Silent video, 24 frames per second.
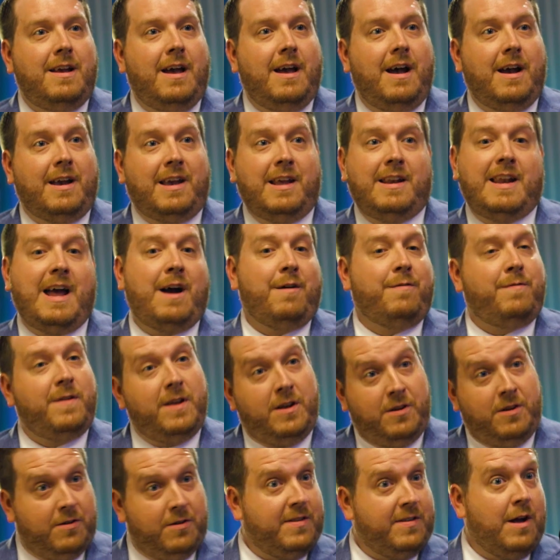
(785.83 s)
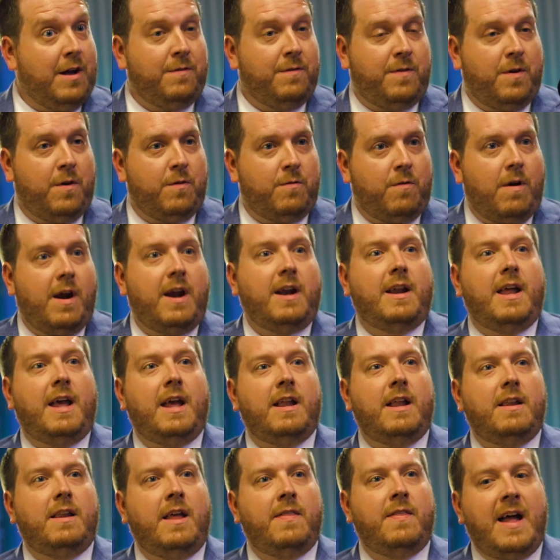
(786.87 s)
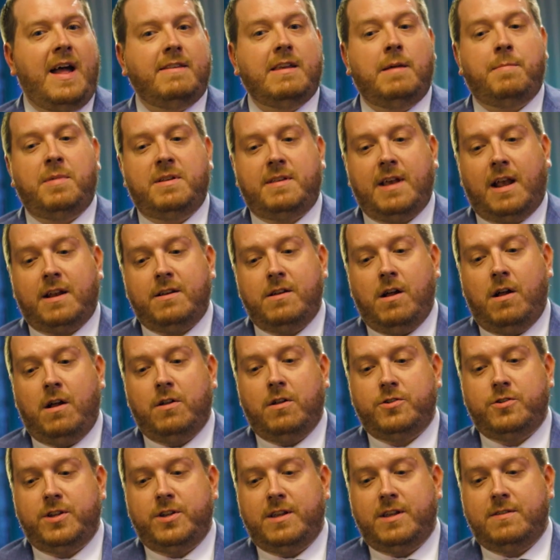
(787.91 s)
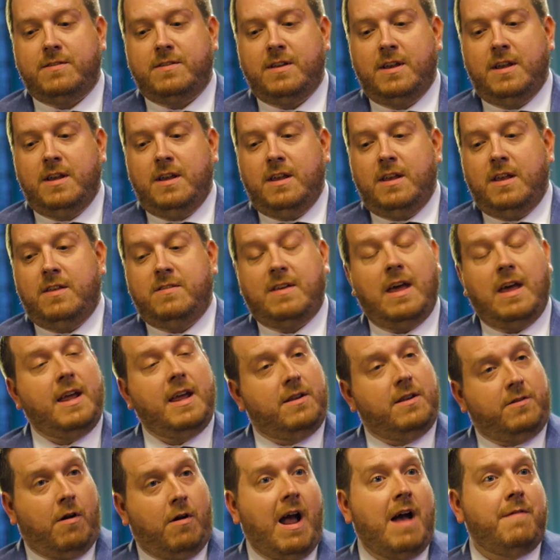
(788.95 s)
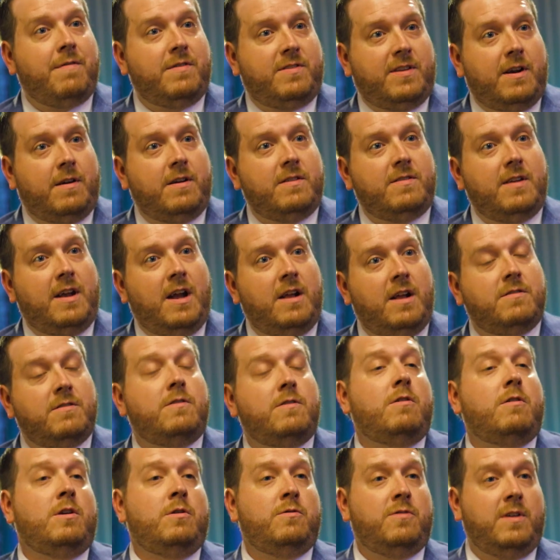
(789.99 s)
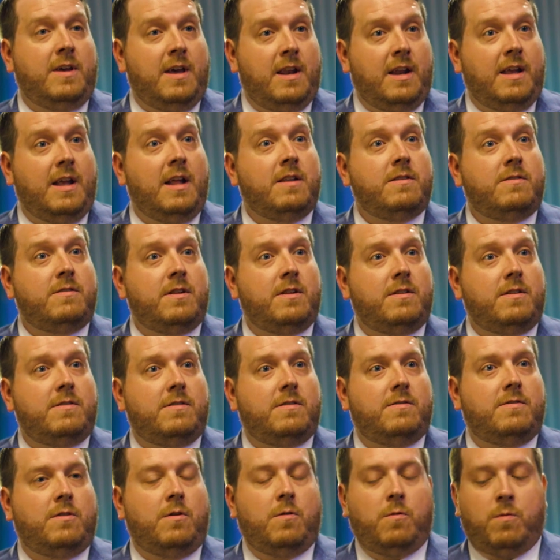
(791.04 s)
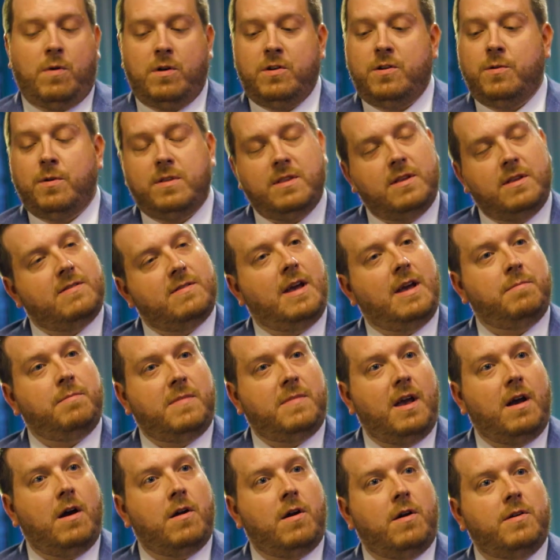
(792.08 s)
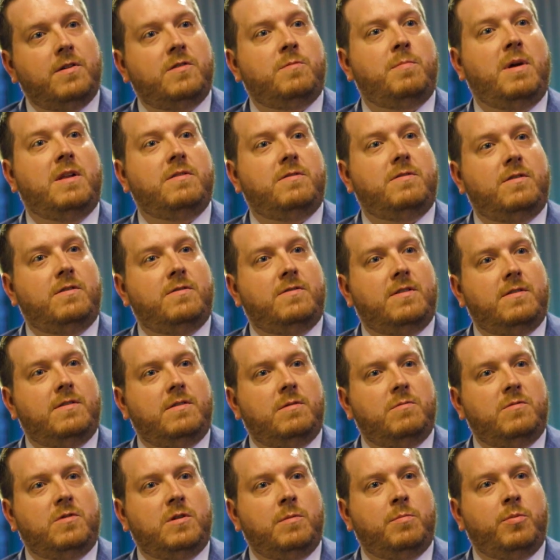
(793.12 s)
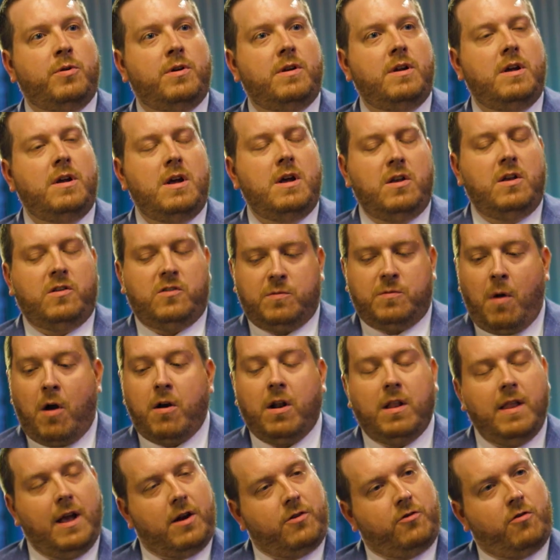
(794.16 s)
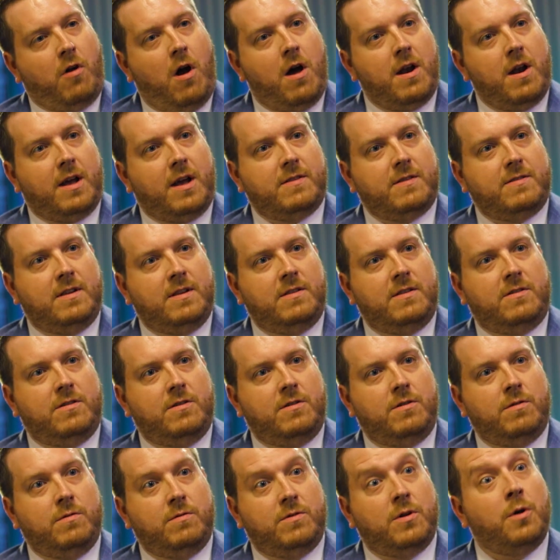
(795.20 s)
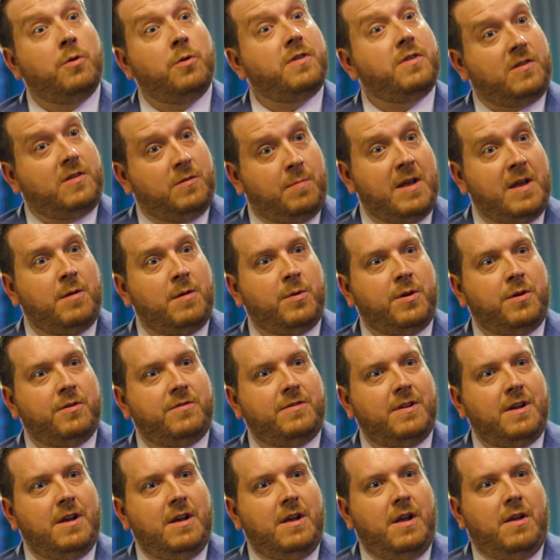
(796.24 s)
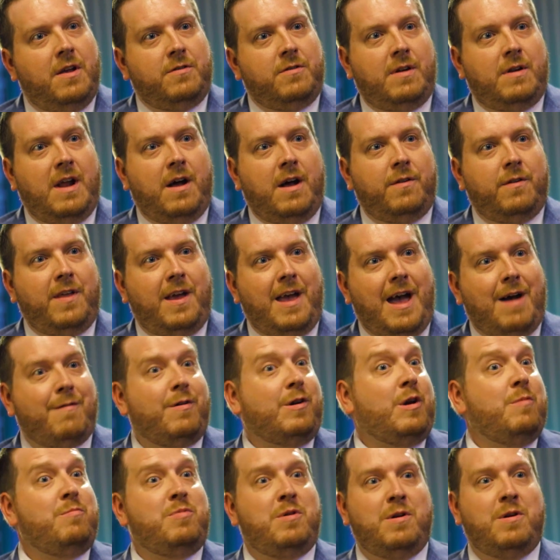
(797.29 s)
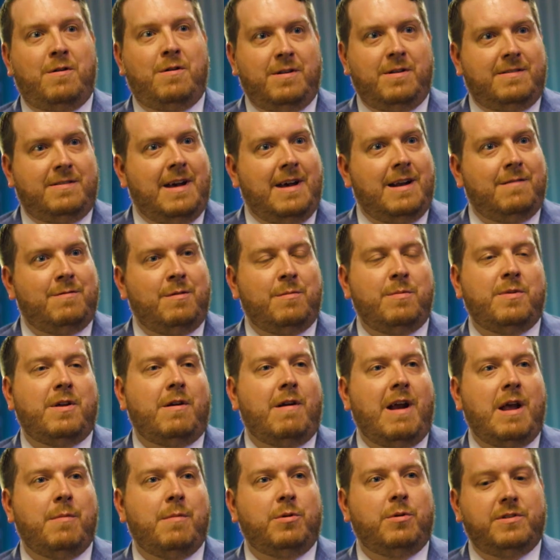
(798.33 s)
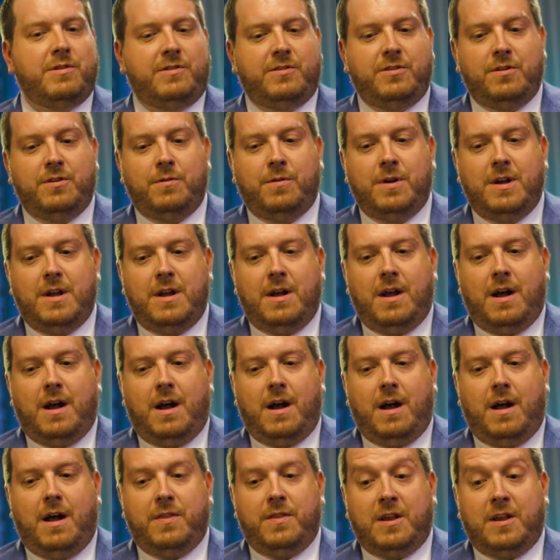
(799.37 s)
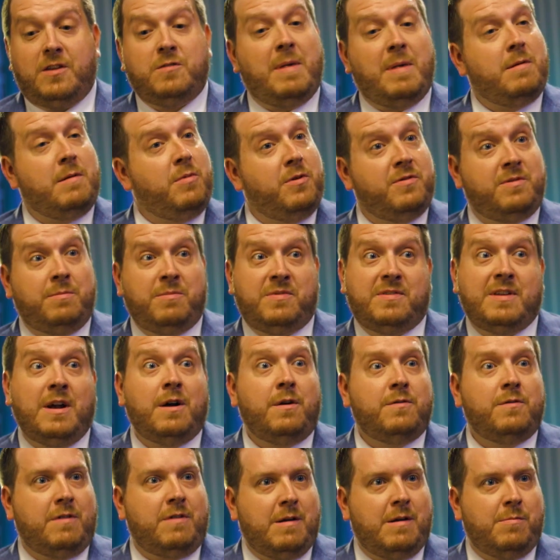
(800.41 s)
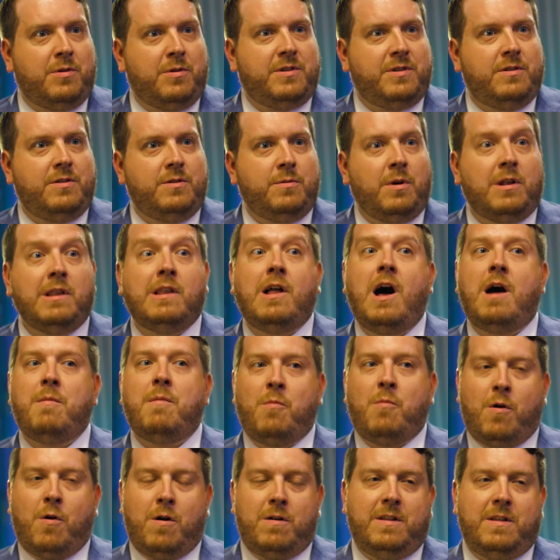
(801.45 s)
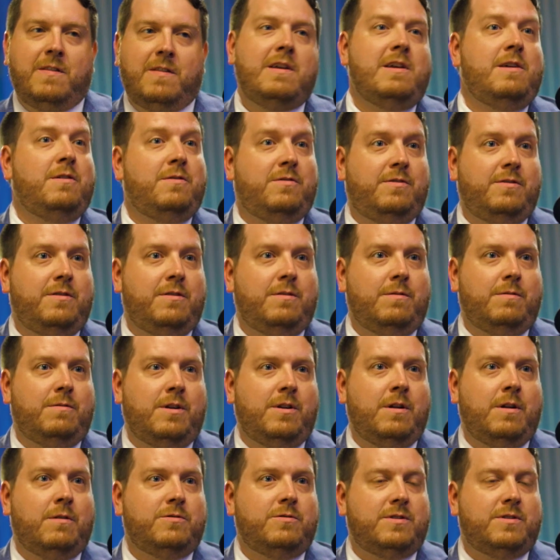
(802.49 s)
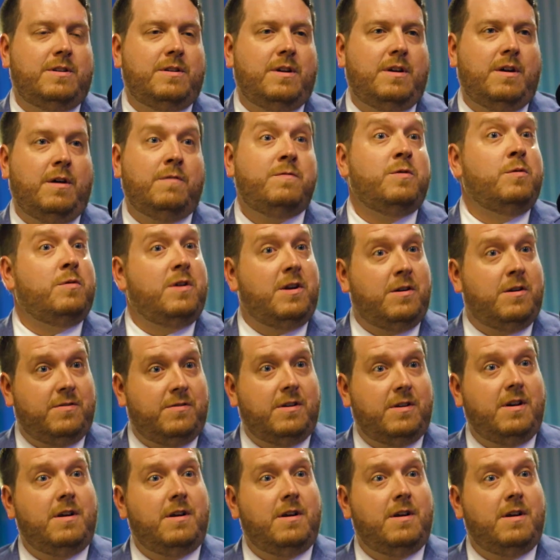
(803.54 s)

uh, can now fit in your cell phone, right? And and that type of technology is is getting into our adversaries' hands, and they're using it against us. So we're doing the same thing on our dispenser systems to put smart electronics into those expendables. So now they have a computer inside of them. They're able to. Uh, the expendables themselves are able to do a lot more than they used to, you know, just a, a few years